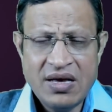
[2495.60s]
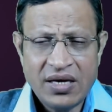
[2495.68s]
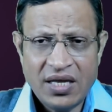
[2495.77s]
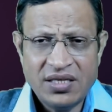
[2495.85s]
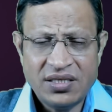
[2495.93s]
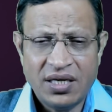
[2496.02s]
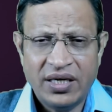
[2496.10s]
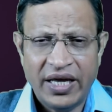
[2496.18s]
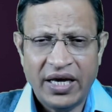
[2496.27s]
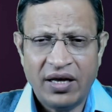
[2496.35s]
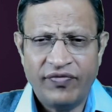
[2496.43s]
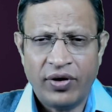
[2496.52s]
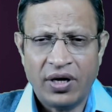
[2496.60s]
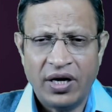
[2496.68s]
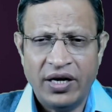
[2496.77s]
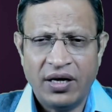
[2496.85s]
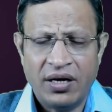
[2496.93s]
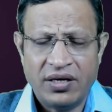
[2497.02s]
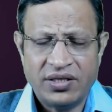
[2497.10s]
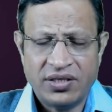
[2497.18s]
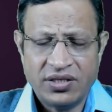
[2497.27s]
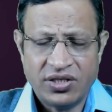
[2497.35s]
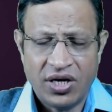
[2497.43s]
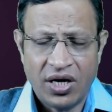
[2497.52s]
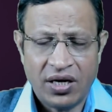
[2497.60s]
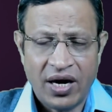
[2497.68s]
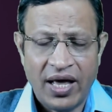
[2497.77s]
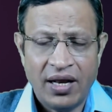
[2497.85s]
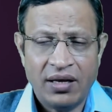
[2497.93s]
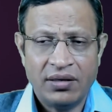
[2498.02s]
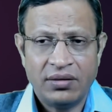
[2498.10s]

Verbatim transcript: Consent taken for clinical research, drug trial,